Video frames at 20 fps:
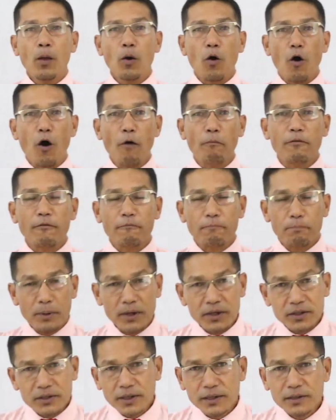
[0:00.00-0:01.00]
of a
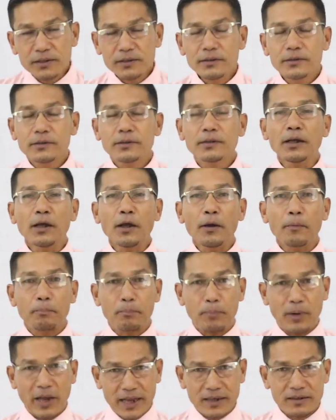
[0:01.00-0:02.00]
person,
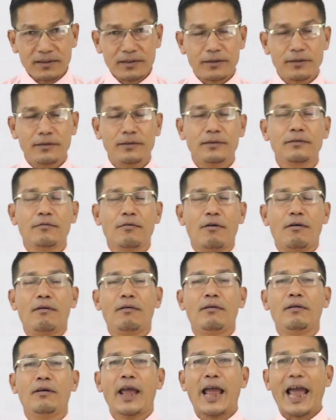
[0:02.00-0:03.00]
place,
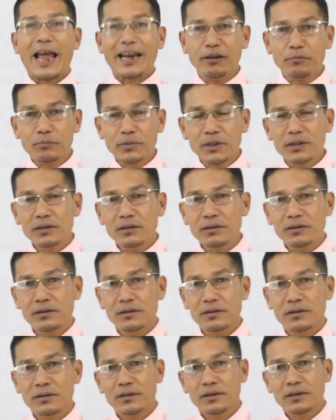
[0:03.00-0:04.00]
animal,
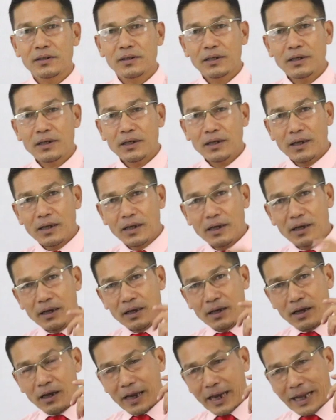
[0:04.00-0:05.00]

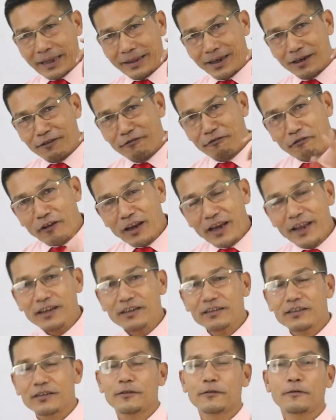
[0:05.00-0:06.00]
and then
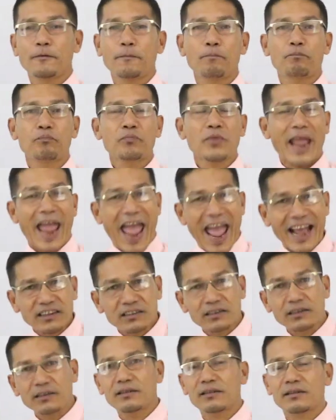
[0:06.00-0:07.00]
feelings,
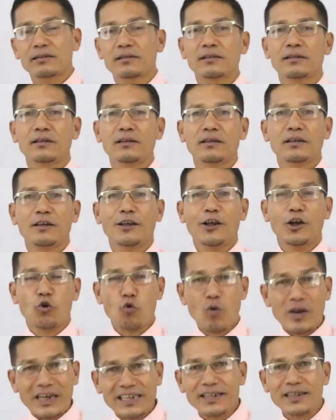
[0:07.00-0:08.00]
accents,
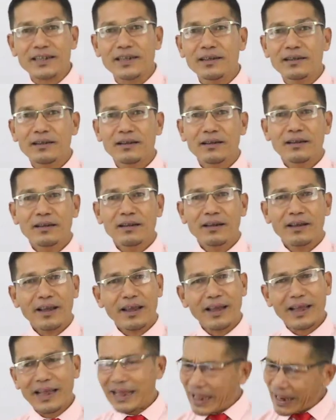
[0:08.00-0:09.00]
quality,
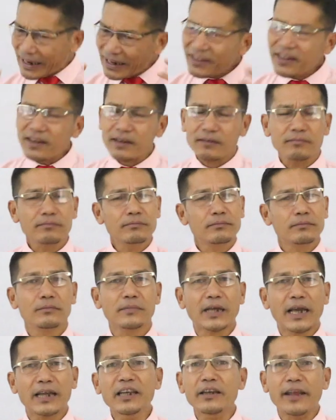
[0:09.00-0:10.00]
anything,
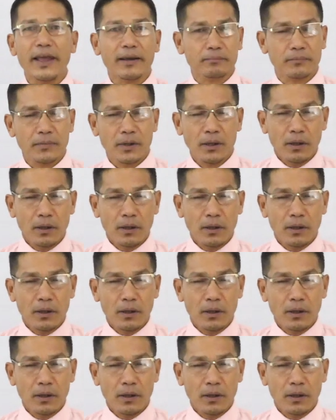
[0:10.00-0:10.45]
any name